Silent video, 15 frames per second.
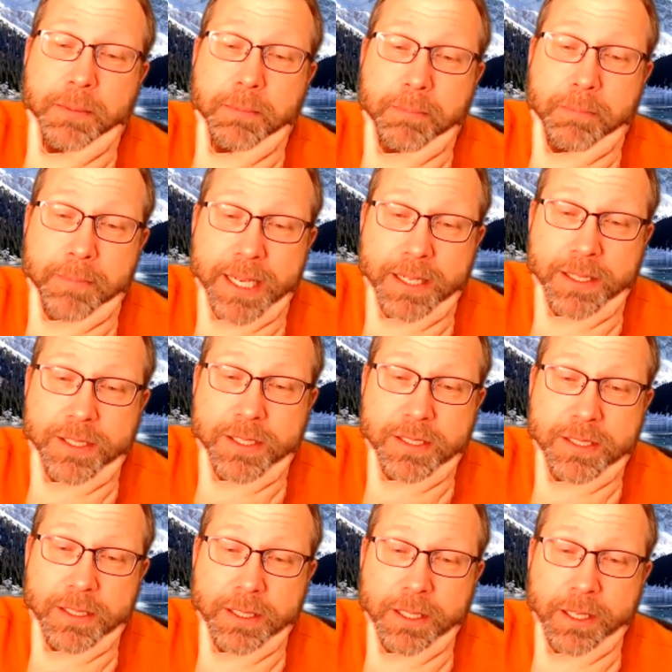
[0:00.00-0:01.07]

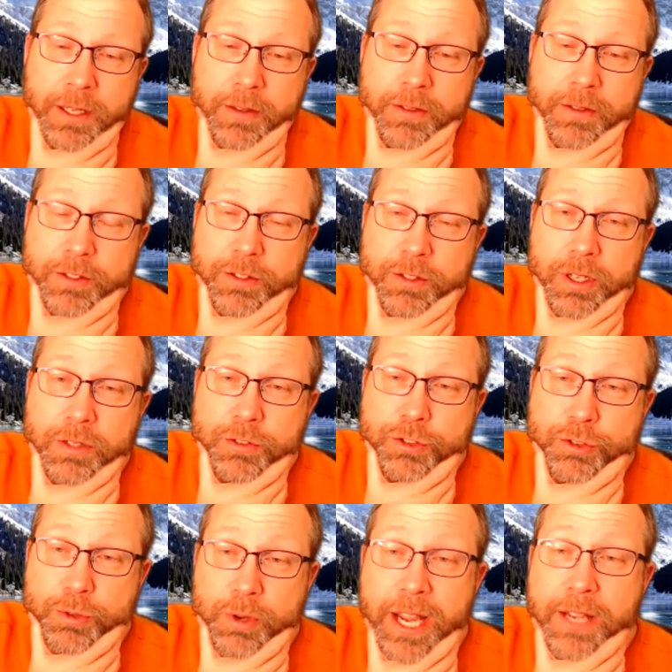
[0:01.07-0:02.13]
mix the
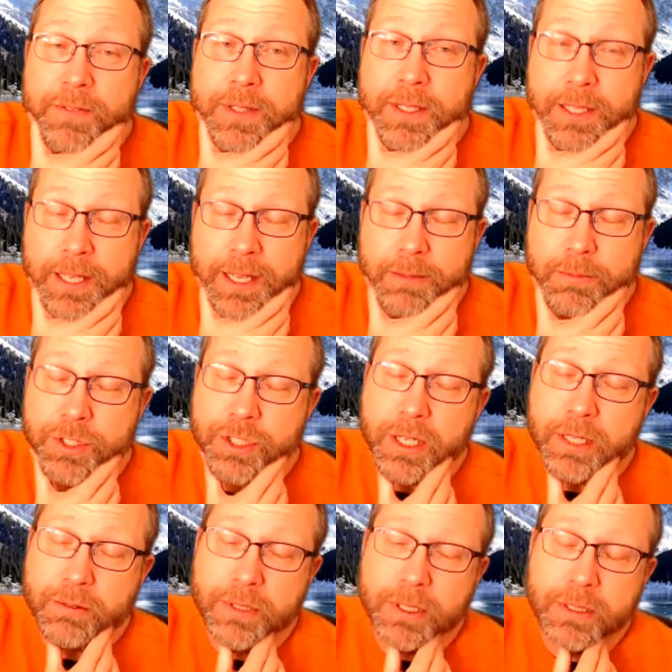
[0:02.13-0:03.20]
driving game
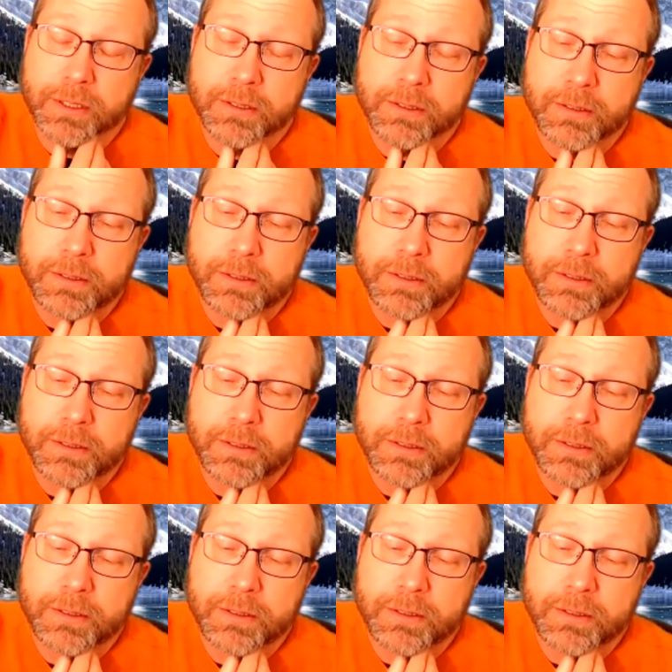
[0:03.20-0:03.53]
genre